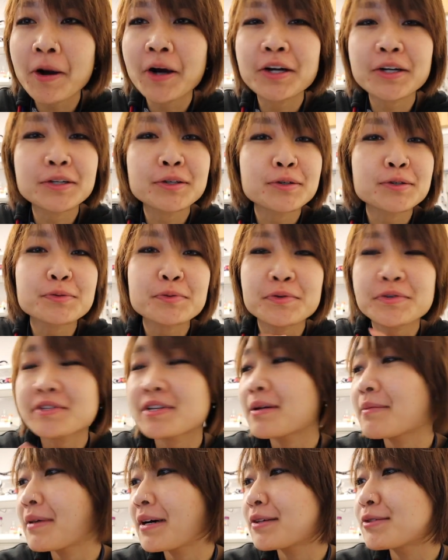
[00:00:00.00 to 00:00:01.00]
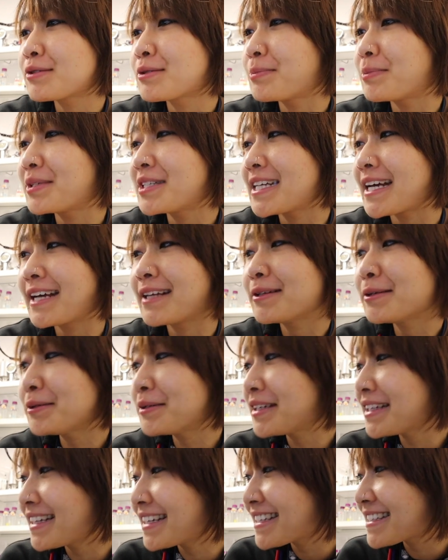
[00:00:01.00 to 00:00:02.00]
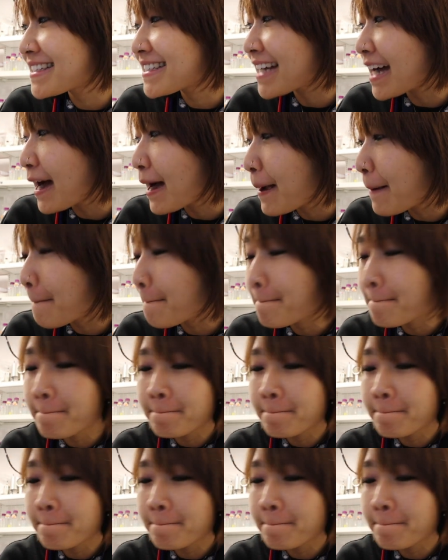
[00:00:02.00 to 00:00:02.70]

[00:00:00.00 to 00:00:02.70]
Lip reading: particles were somehow super diluted this time.